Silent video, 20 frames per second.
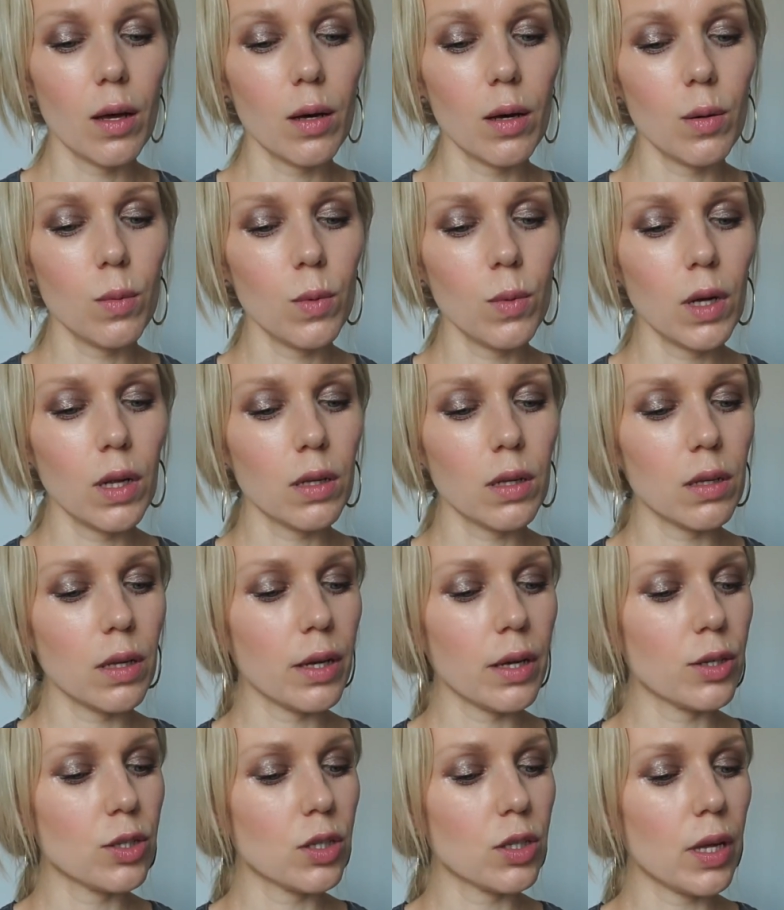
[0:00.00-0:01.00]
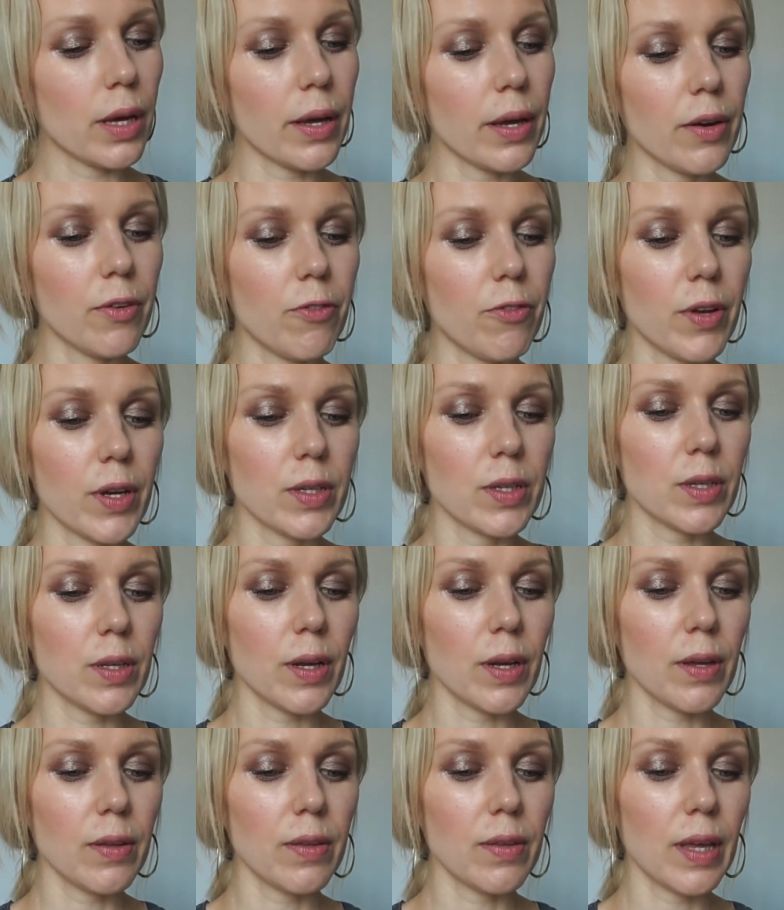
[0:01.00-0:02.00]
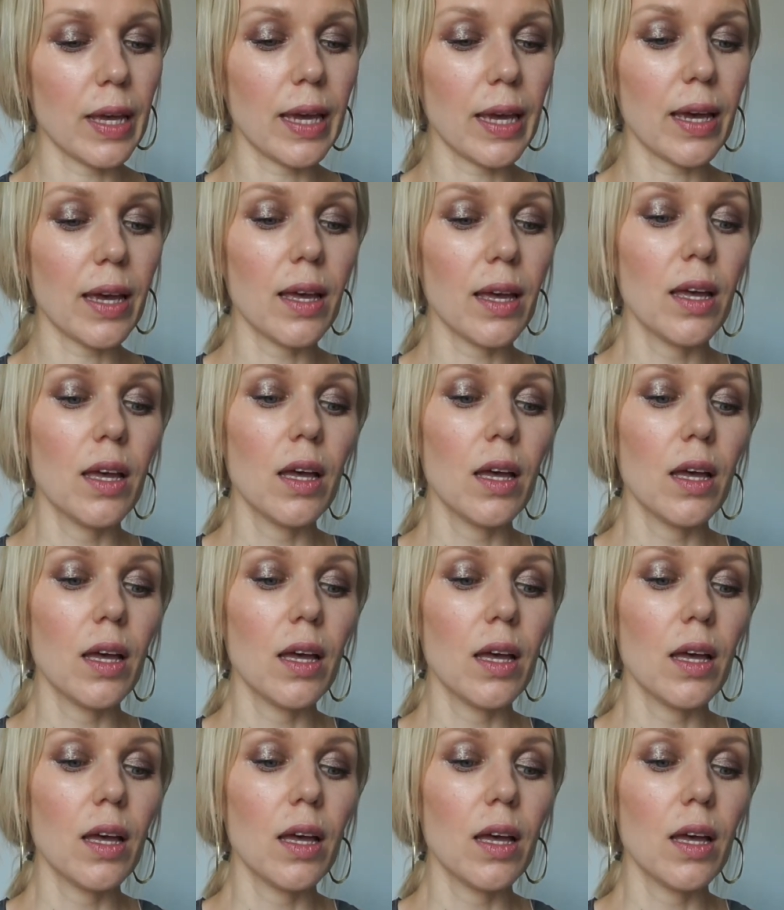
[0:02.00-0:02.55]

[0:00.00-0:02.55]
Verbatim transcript: Well, actually I can fix it, I think.